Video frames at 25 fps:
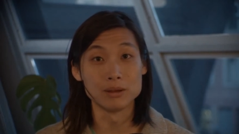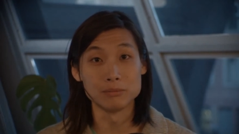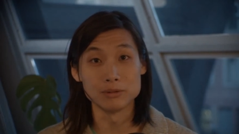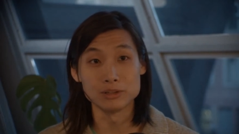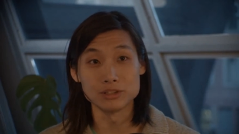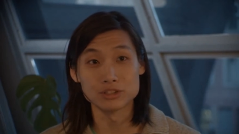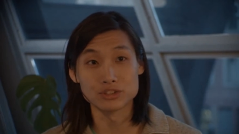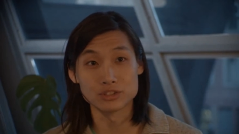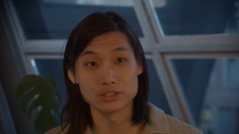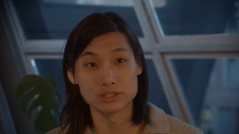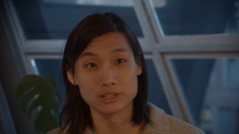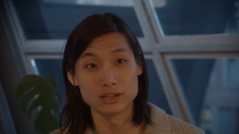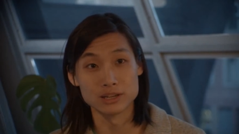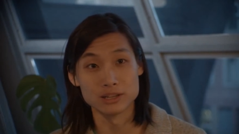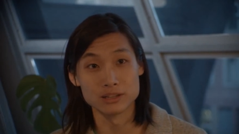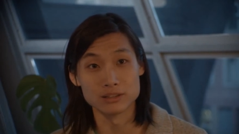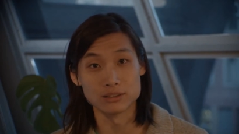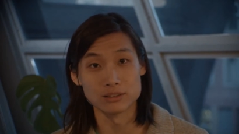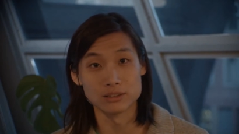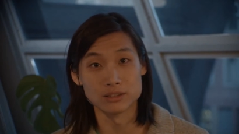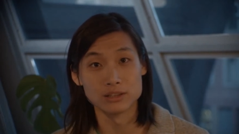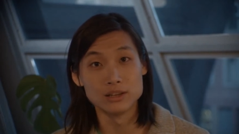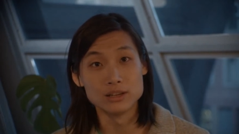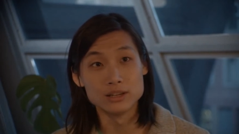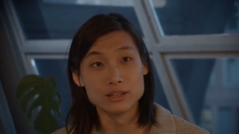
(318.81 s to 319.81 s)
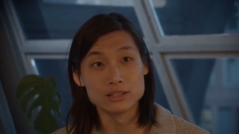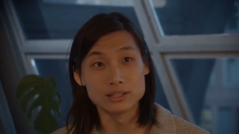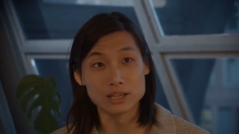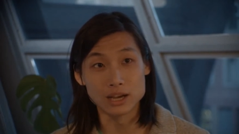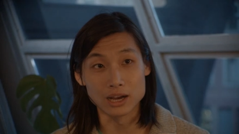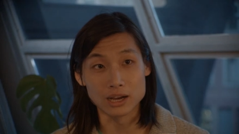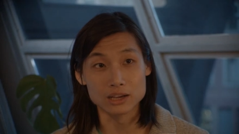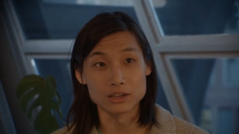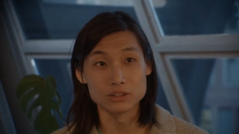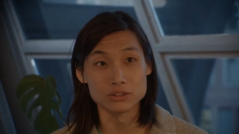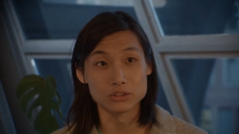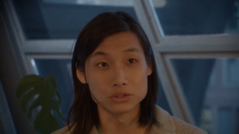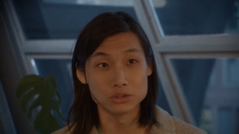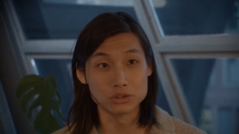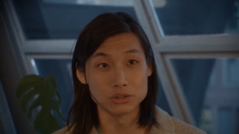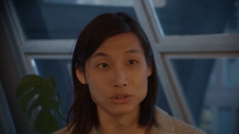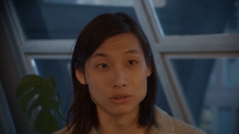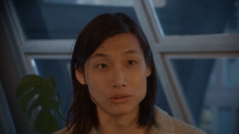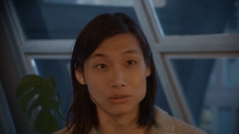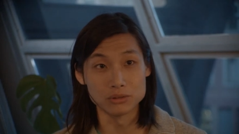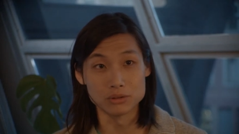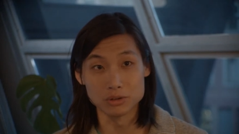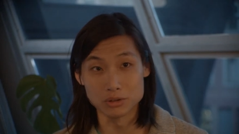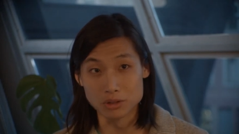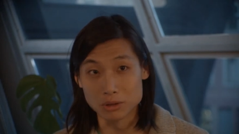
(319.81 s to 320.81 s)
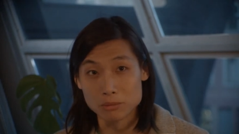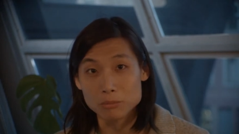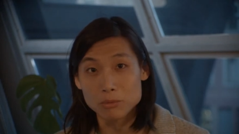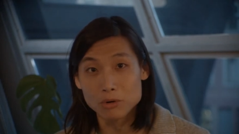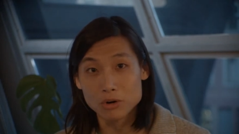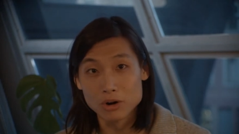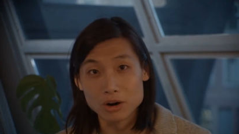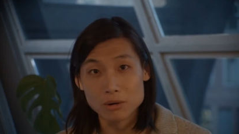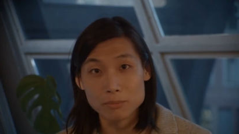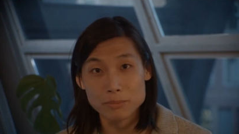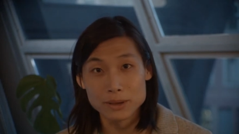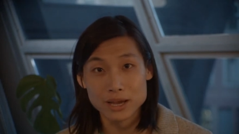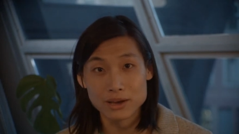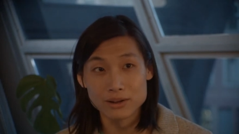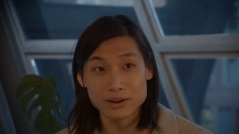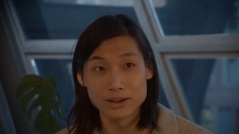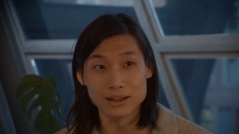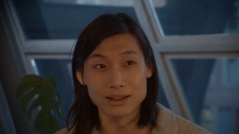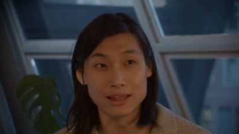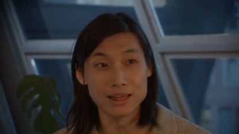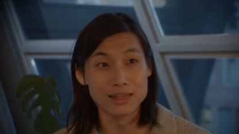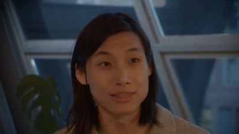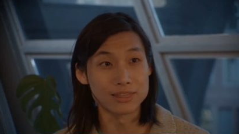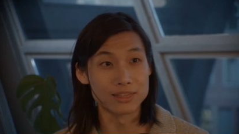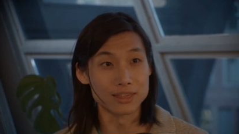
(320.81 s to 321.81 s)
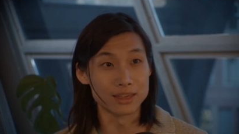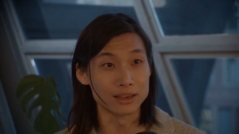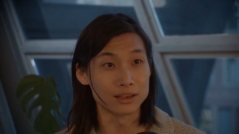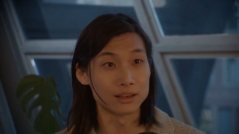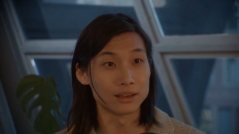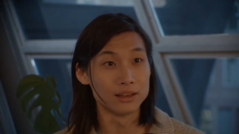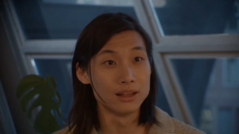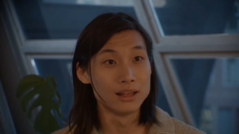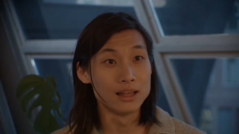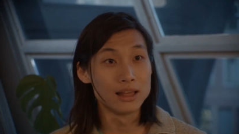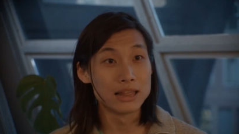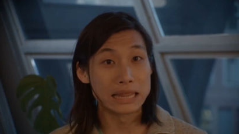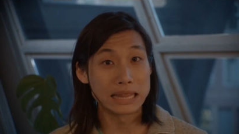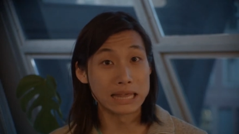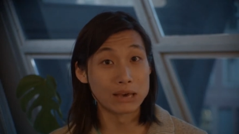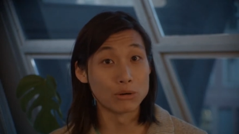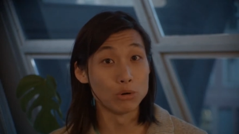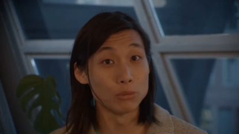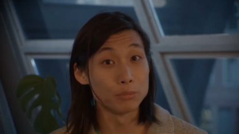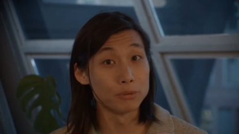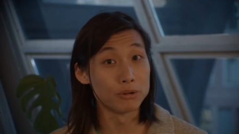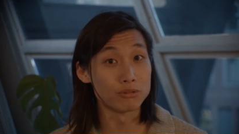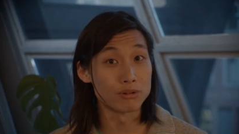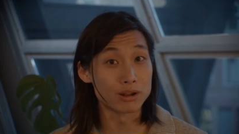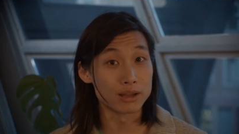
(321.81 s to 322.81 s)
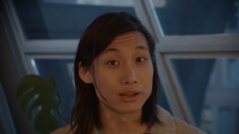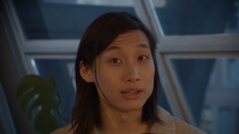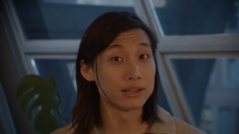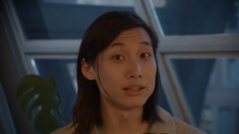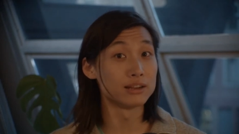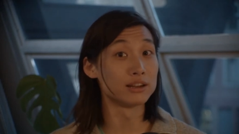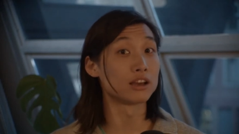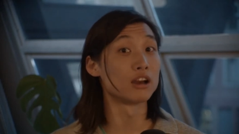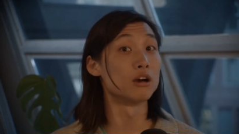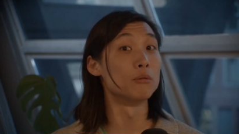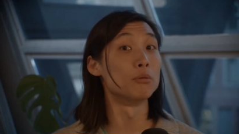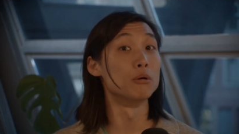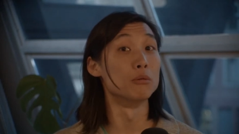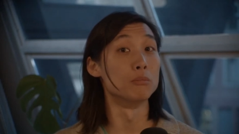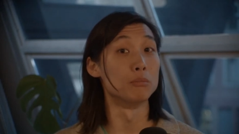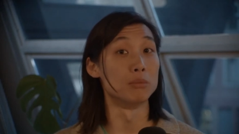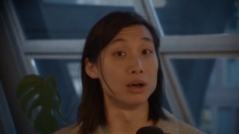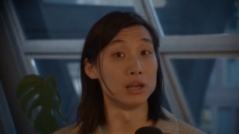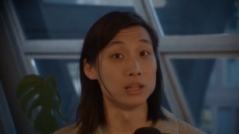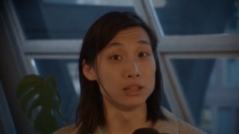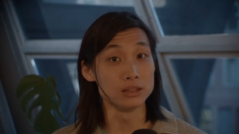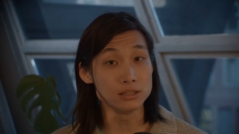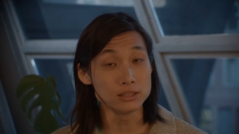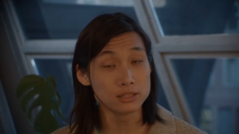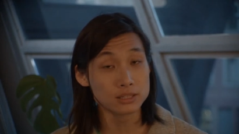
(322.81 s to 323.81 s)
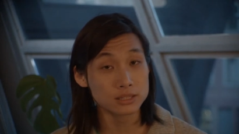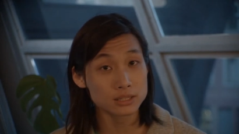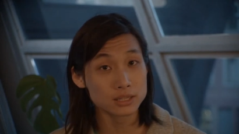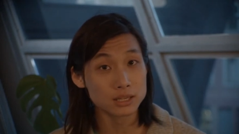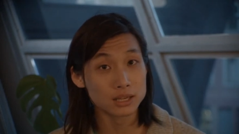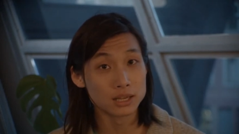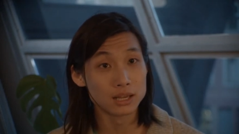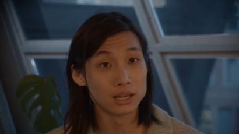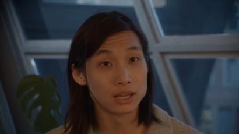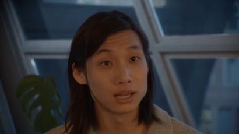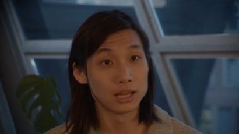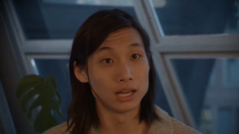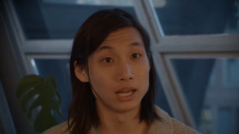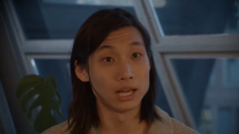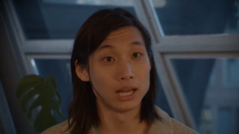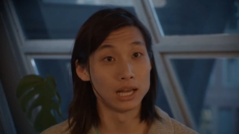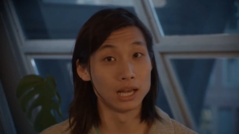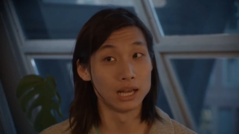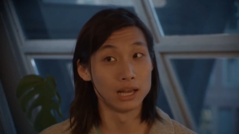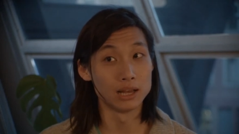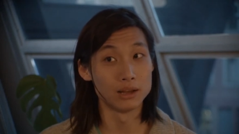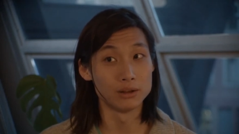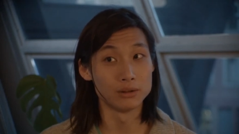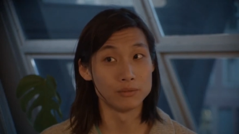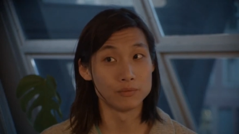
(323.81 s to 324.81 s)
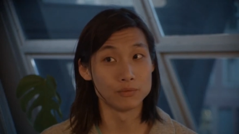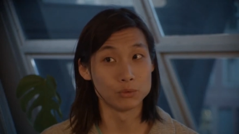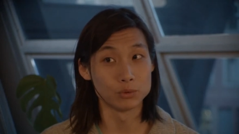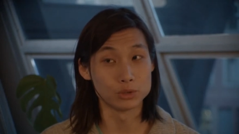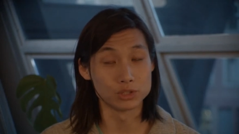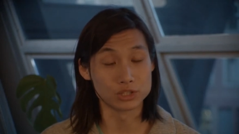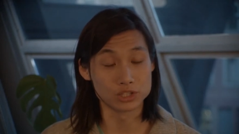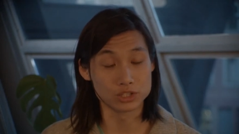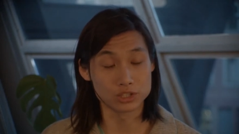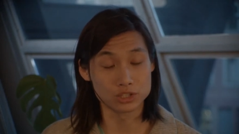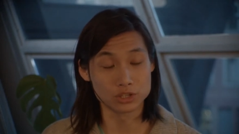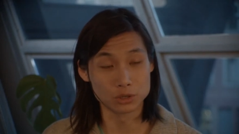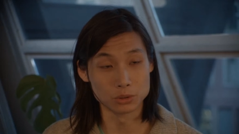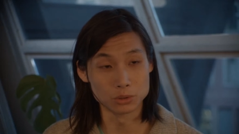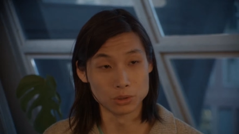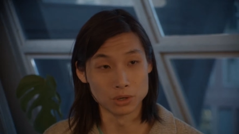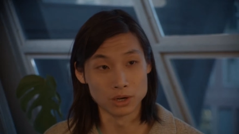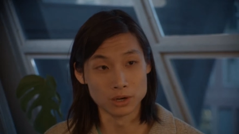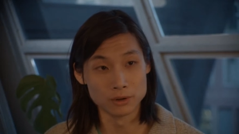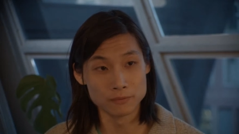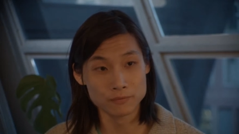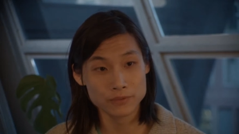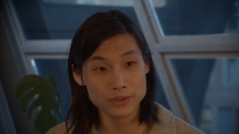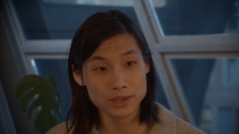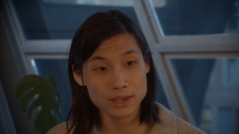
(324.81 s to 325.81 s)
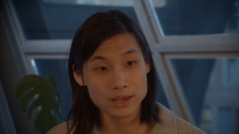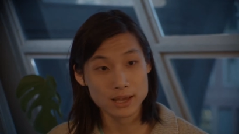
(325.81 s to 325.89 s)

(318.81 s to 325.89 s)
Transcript: I'm interested in talking to to them more about, and I think that will be ready in a couple months, uh, which is cool.